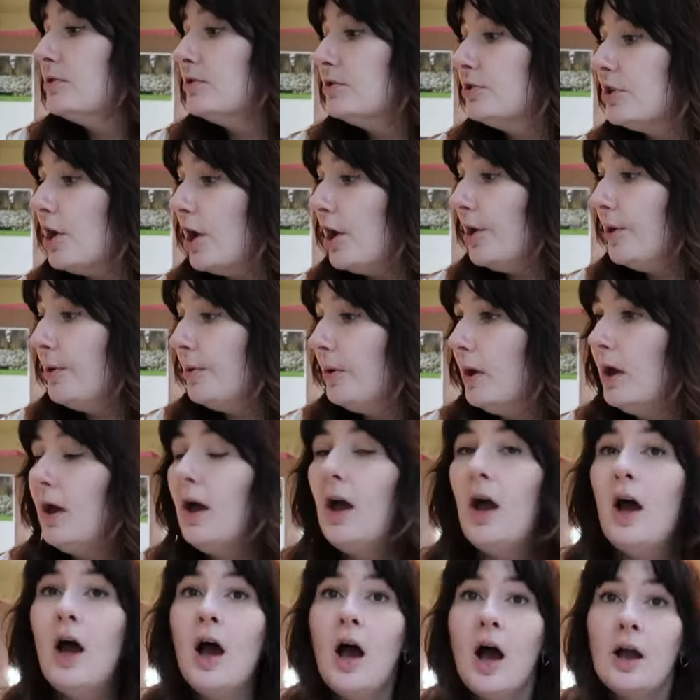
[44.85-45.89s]
So
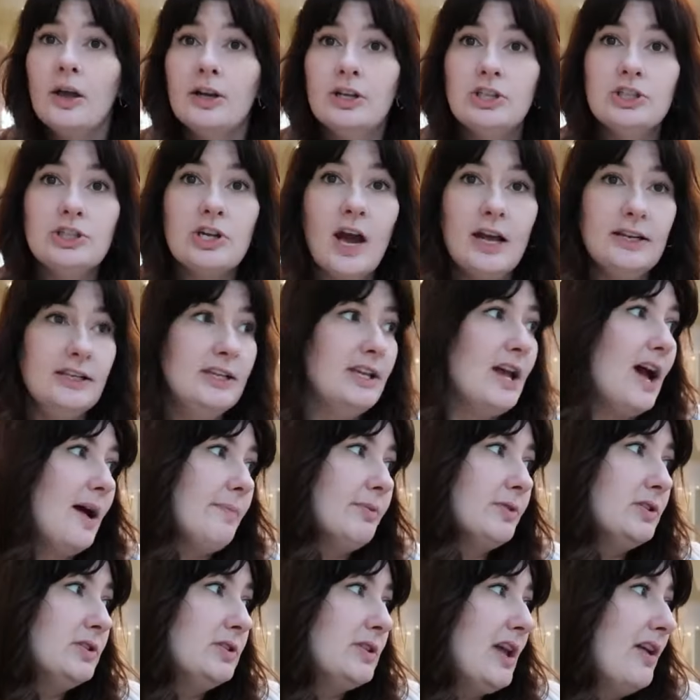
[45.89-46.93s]
I'm going to tidy
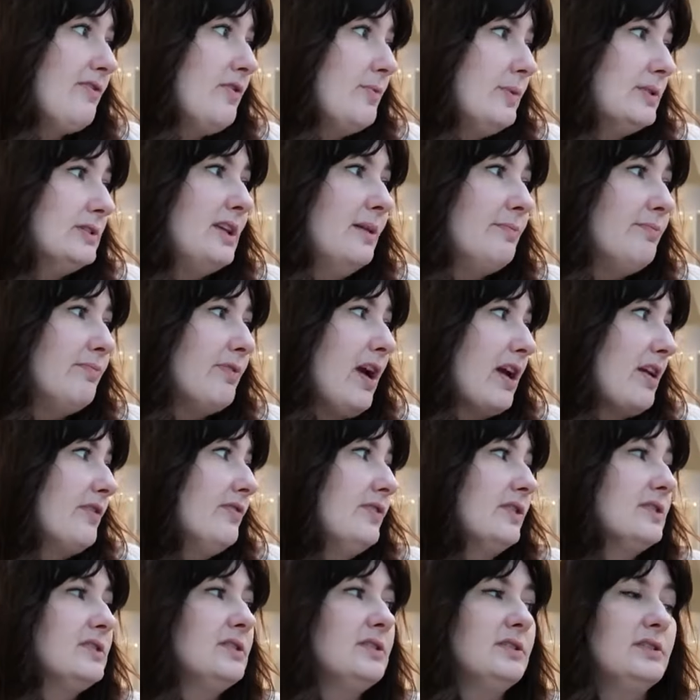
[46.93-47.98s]
up because everyone's had
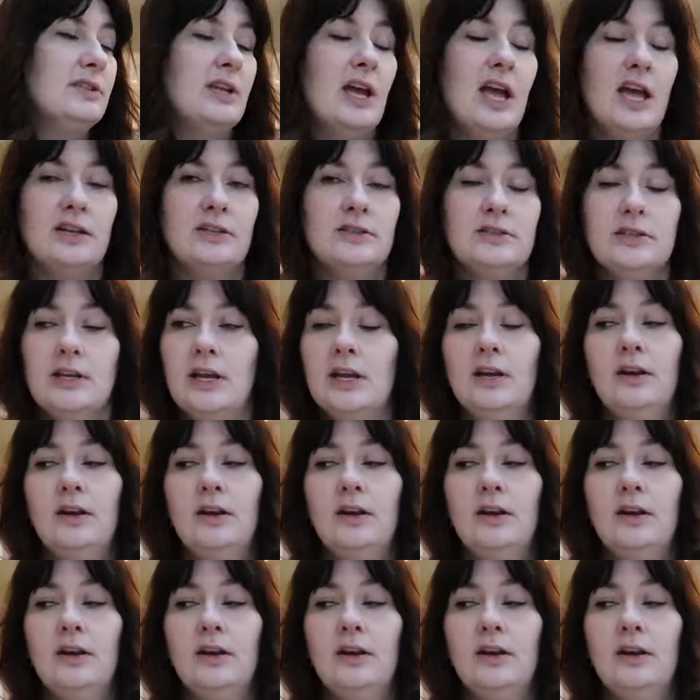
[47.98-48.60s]
breakfast and